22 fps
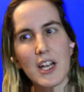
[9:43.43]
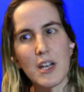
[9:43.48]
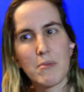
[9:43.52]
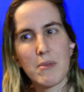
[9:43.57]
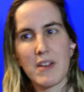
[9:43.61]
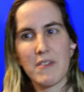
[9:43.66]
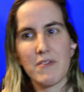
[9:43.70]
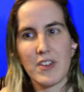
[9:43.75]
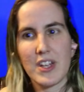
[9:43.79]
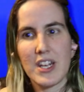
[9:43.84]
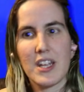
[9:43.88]
out
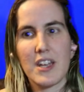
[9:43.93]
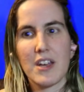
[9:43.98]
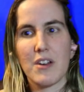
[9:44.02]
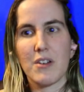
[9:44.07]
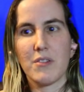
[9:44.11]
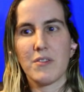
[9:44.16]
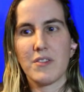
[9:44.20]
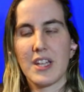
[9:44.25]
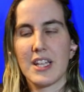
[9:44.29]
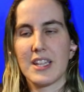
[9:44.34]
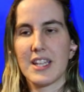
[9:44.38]
of my
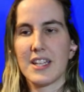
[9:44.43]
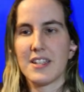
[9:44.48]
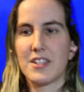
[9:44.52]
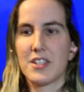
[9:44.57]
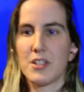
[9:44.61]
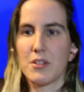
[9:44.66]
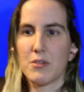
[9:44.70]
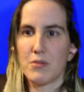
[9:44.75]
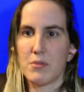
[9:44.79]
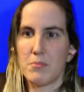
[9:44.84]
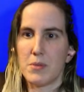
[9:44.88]
video that they
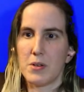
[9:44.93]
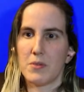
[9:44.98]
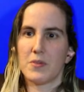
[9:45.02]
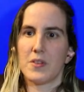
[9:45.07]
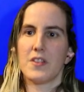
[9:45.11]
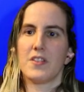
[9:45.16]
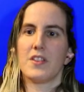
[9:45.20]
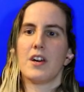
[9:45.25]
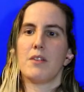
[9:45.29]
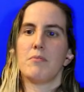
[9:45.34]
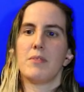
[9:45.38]
still remove
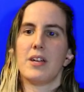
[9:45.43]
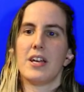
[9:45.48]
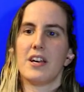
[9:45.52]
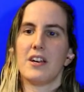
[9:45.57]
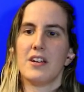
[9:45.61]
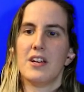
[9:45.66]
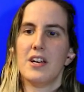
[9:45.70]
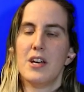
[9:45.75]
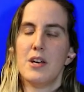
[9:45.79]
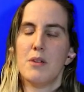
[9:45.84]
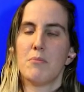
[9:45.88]
the
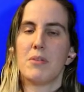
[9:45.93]
thumbnail.